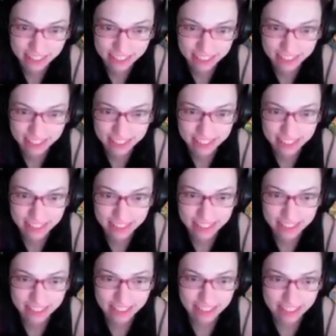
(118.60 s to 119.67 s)

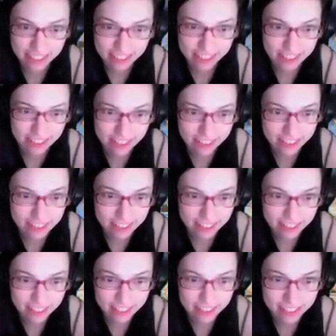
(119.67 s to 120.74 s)

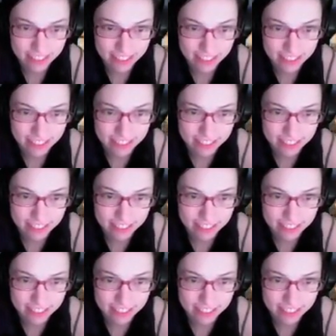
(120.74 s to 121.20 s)
(no one is talking)